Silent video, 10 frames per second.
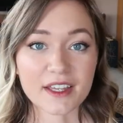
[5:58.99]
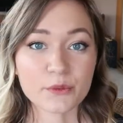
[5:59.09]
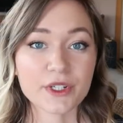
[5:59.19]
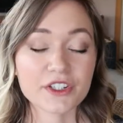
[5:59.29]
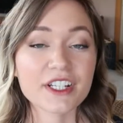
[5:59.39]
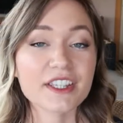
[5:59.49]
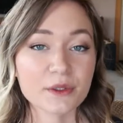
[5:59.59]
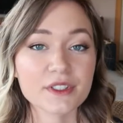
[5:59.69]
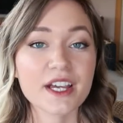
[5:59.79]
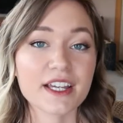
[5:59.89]
And when you're in
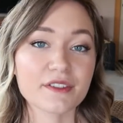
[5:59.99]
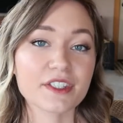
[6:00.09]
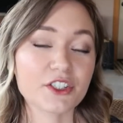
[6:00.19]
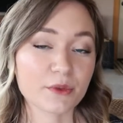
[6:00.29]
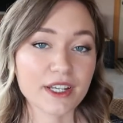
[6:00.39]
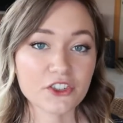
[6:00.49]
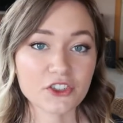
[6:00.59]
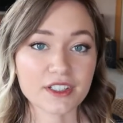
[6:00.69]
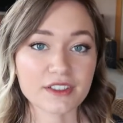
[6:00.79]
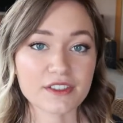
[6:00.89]
those kind of
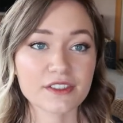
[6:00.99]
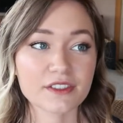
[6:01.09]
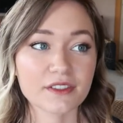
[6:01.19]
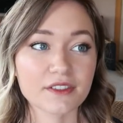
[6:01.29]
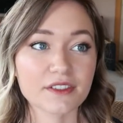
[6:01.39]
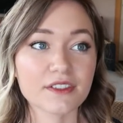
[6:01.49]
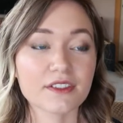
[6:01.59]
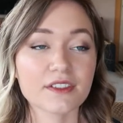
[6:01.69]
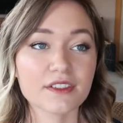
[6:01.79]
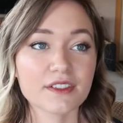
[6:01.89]
situations,
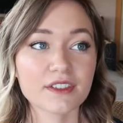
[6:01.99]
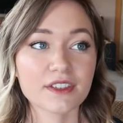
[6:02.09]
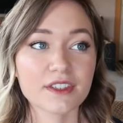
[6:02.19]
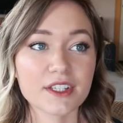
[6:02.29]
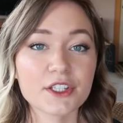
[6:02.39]
the